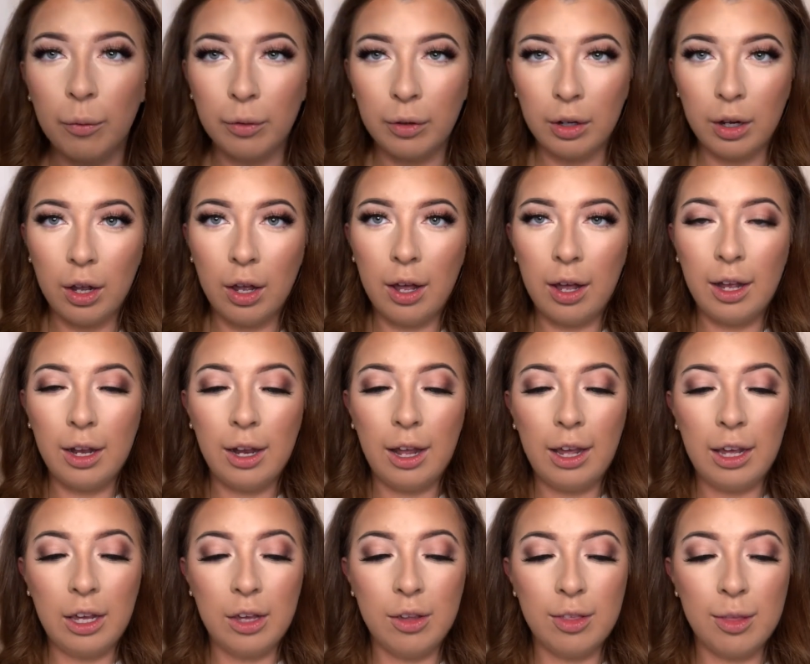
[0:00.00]
I'm going to
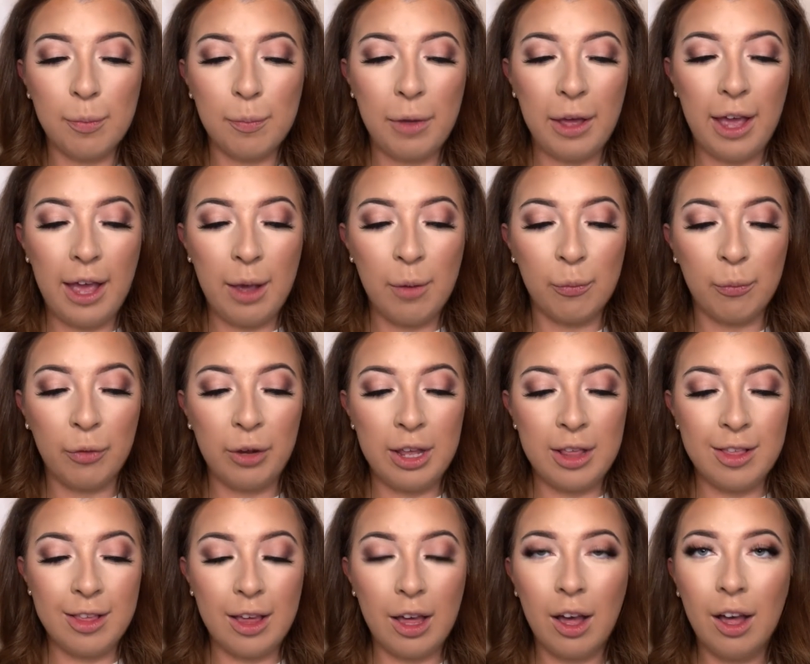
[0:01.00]
highlight using my
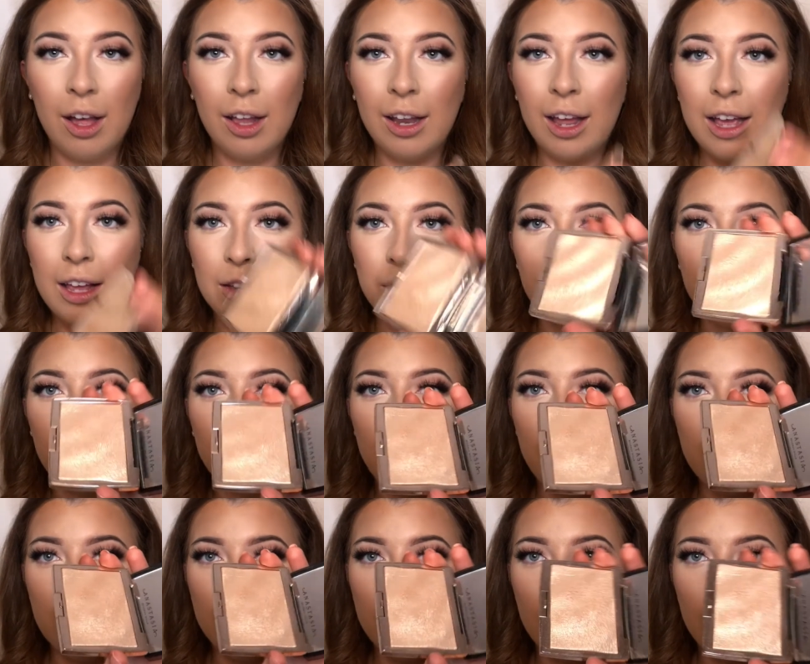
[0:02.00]
Amrezy highlighter from
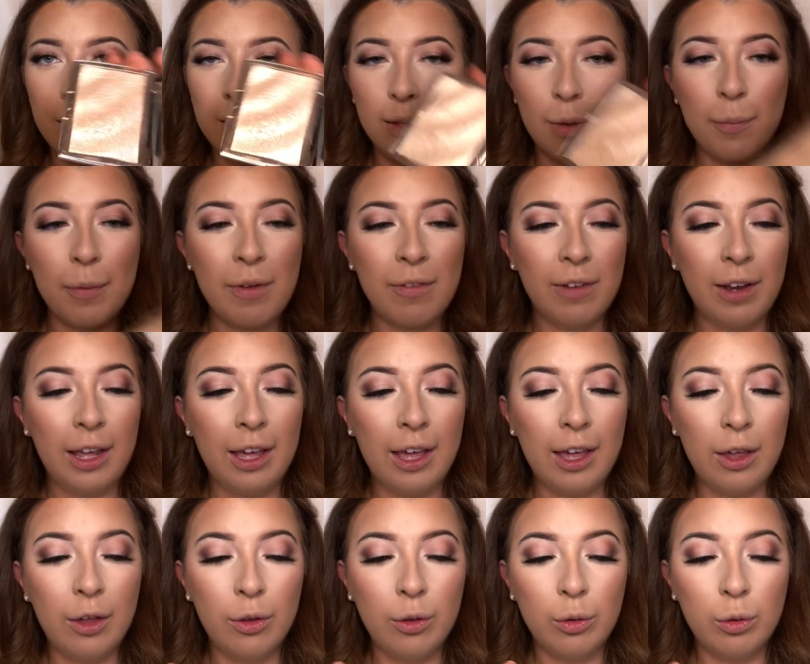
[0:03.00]
Anastasia Beverly
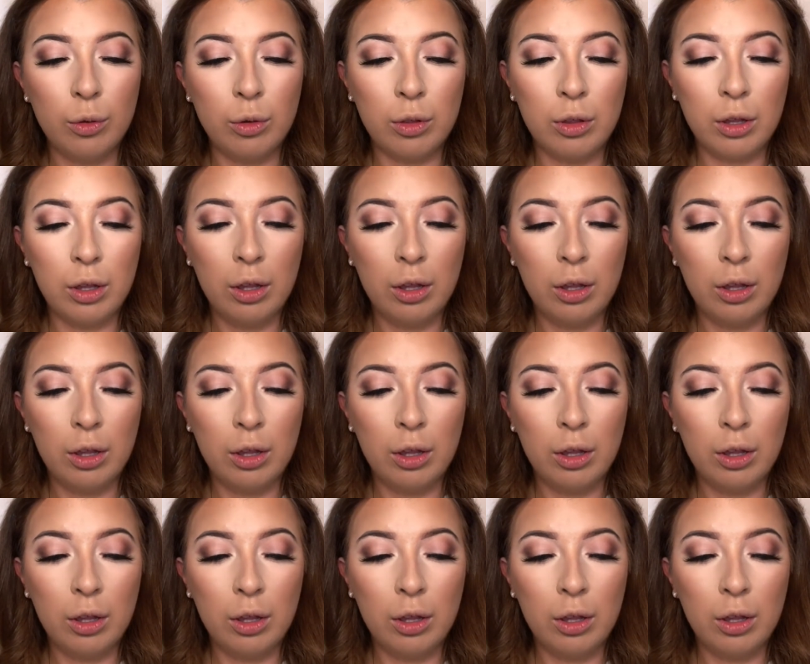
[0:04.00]
Hills,